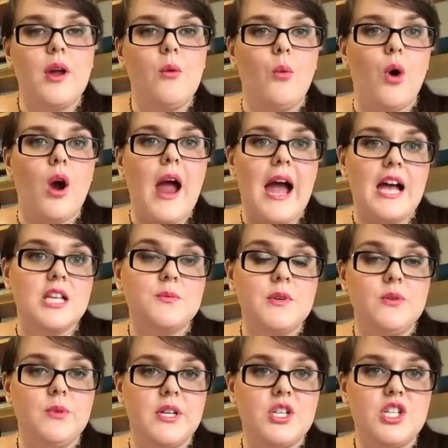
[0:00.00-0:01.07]
War as
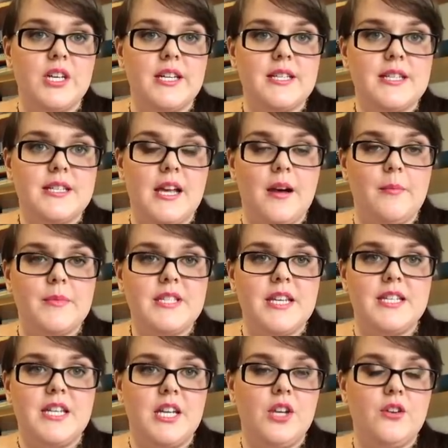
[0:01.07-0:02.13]
we reach its
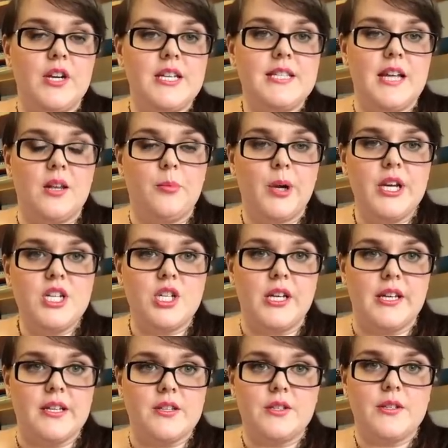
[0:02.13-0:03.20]
centenary
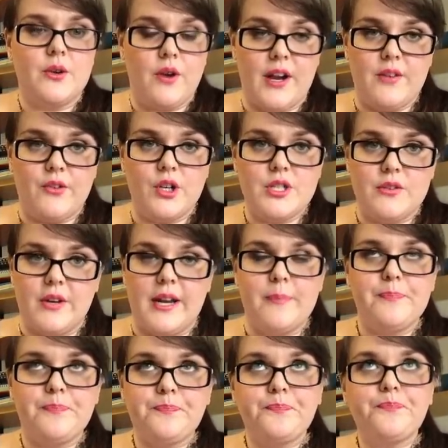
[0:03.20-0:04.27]
celebrations or anniversary.
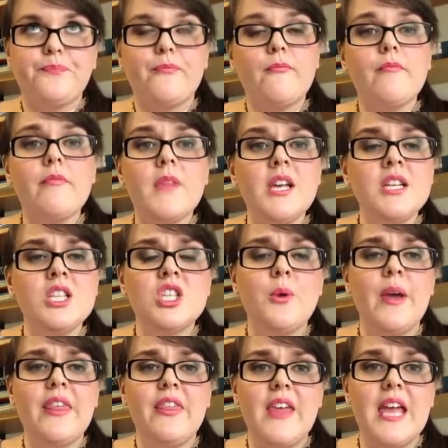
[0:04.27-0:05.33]
And so
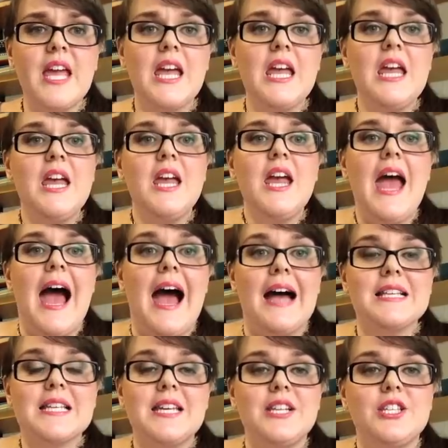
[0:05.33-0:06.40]
I think
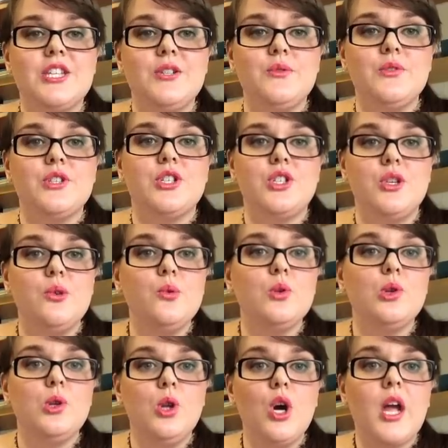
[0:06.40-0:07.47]
asking students to
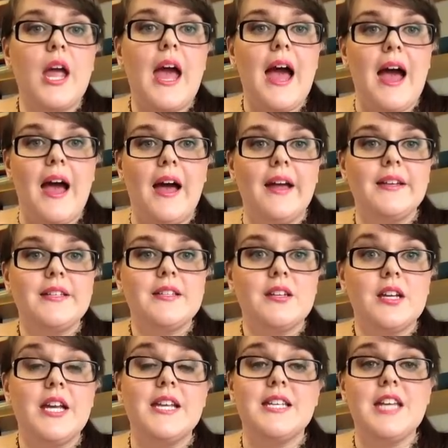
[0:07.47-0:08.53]
look at
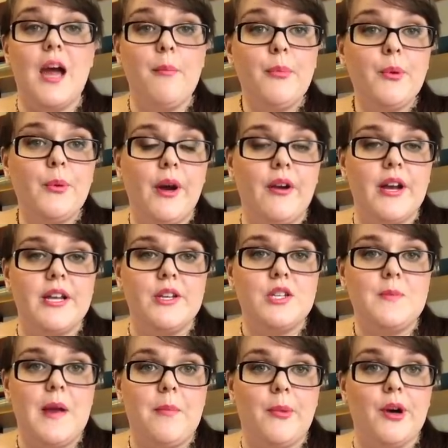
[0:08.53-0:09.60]
contemporary
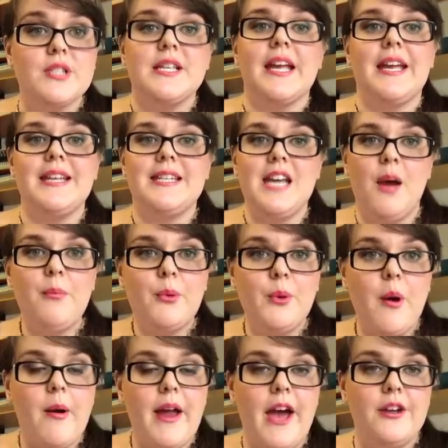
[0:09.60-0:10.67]
newspapers and
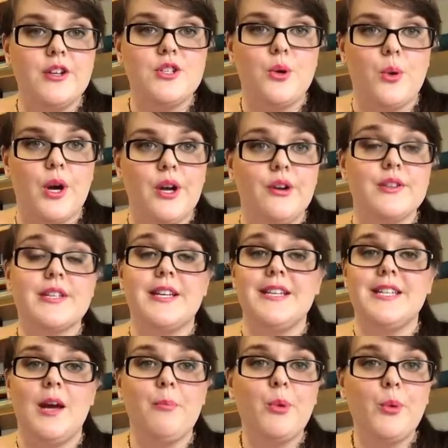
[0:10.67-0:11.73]
contemporary editorials,
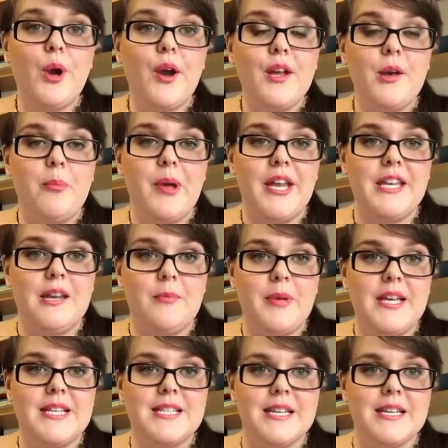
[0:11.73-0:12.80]
contemporary opinion
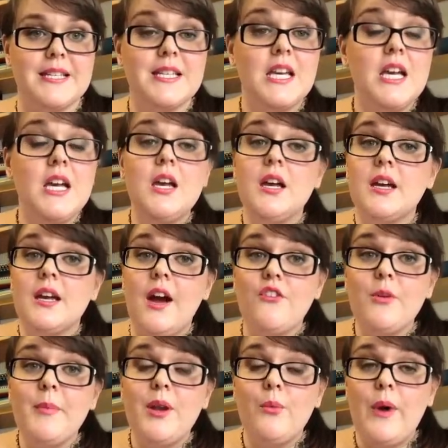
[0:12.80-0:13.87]
pieces,
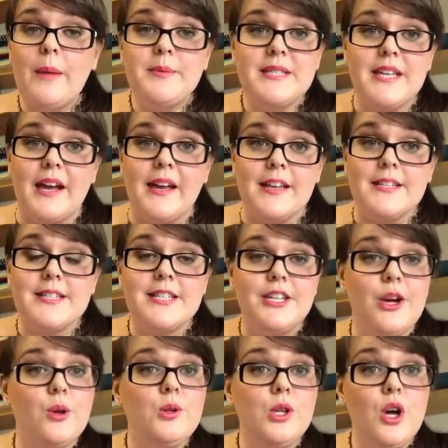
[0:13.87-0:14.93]
government websites,
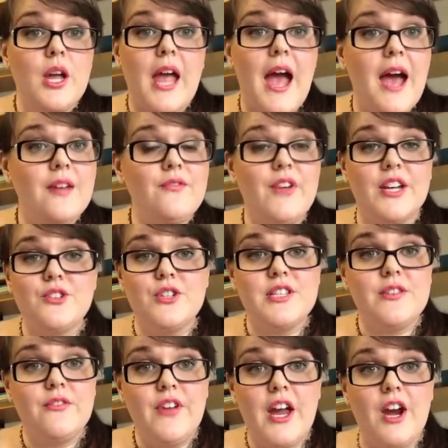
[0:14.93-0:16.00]
look at Veterans
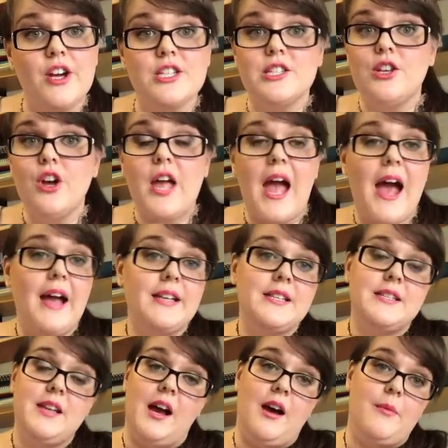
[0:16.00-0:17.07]
Affairs, look at,
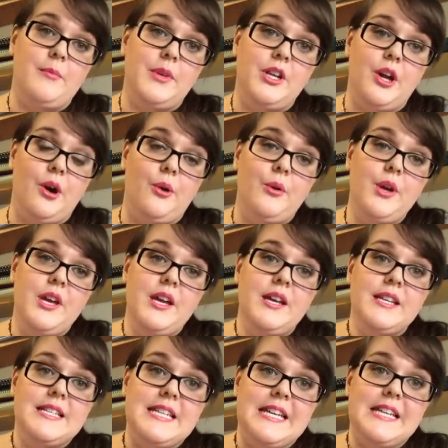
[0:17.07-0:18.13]

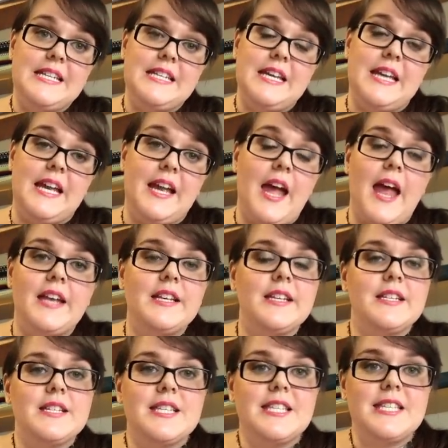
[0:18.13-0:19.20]
D&D, and
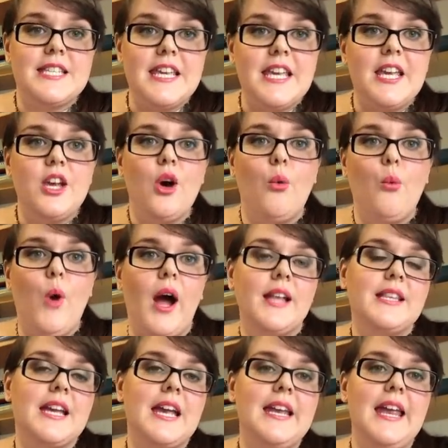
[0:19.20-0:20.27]
see
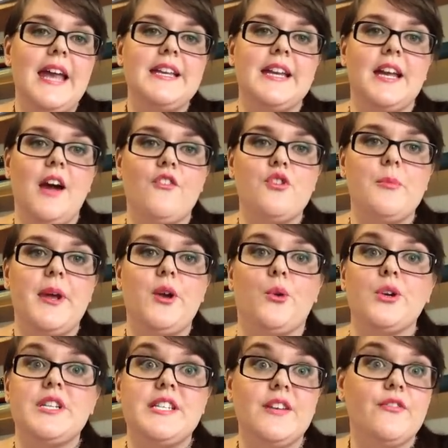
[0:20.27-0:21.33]
what the Canadian government
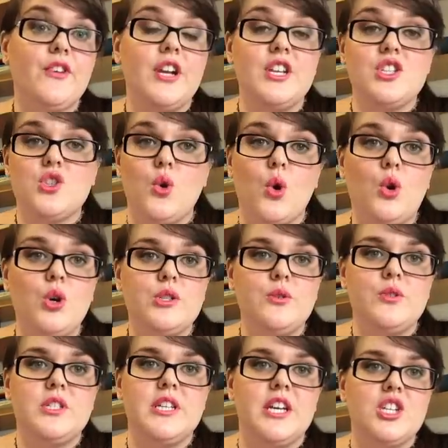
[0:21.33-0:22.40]
or different historical
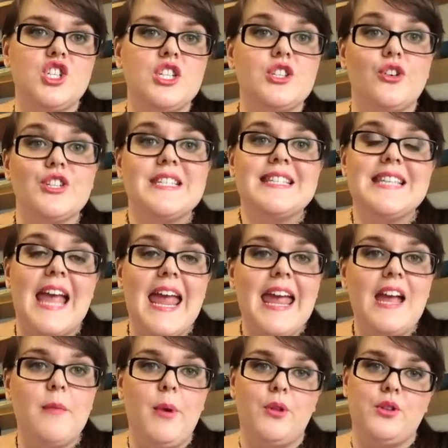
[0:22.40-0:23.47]
associations are
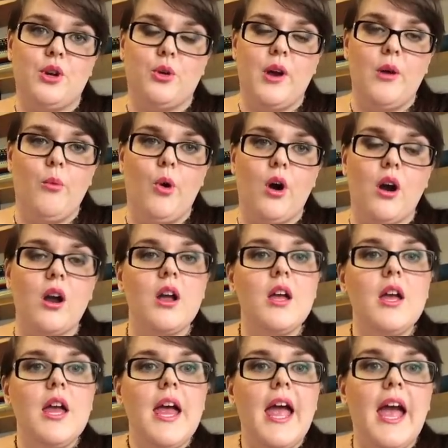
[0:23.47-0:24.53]
saying about the Great War,
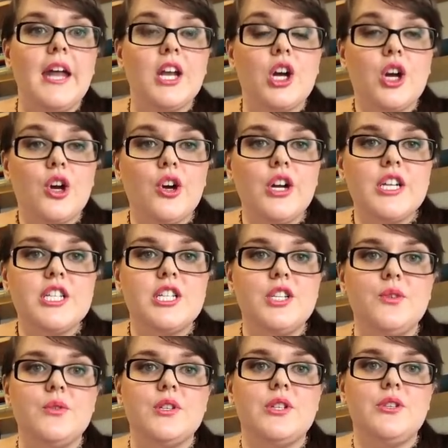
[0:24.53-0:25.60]
and encourage
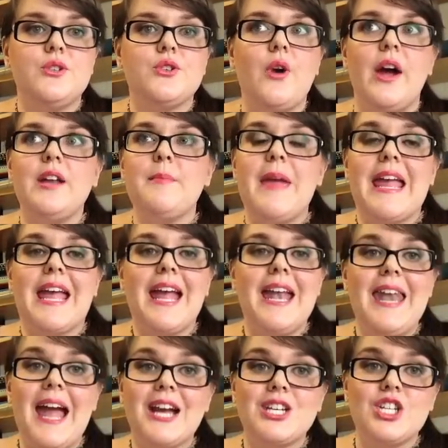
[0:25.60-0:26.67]
students to try to make
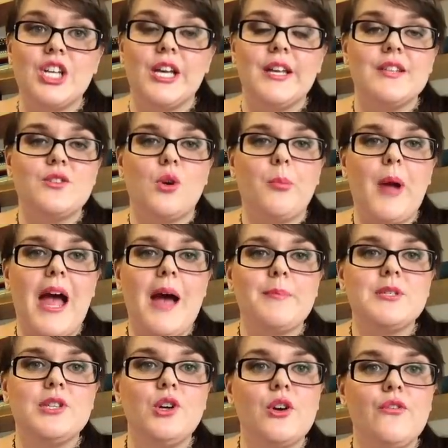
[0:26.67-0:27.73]
connections or
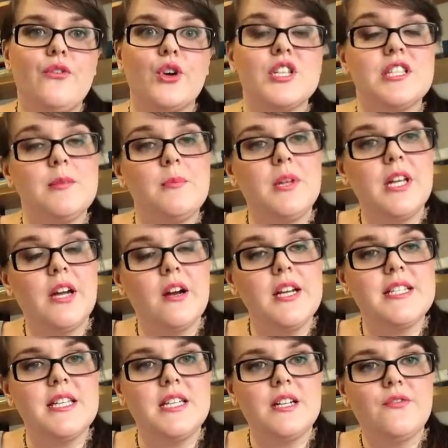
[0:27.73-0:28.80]
perhaps look for
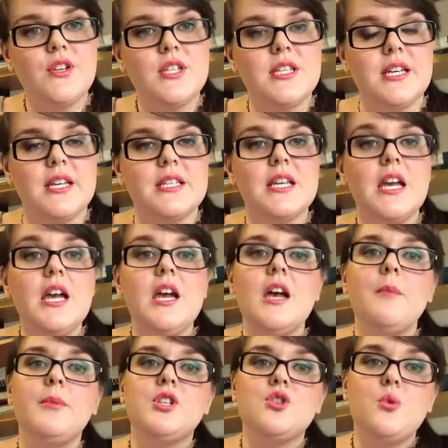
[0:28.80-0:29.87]
similarities and differences
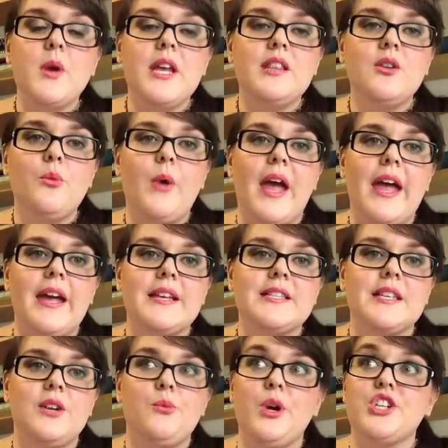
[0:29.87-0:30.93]
between the ways
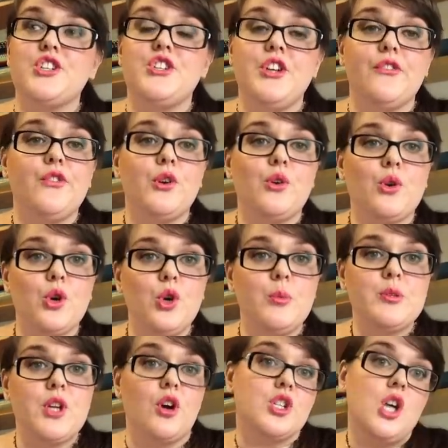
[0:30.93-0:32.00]
in which different
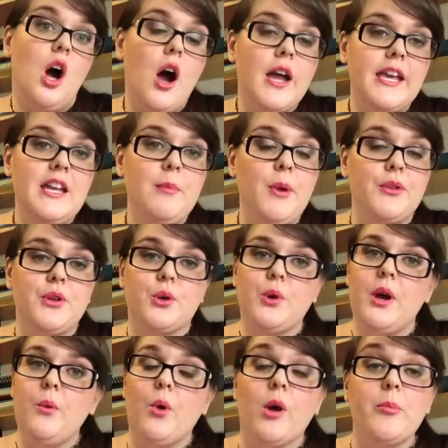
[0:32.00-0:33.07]
groups are talking about the
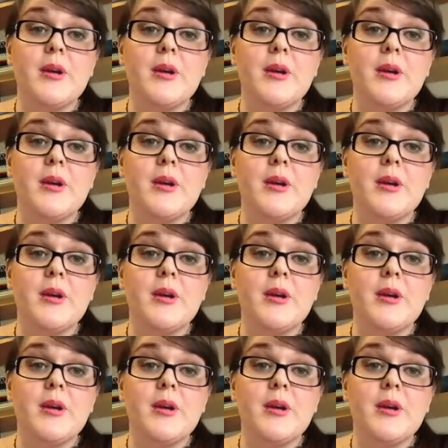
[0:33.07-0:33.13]
Great War.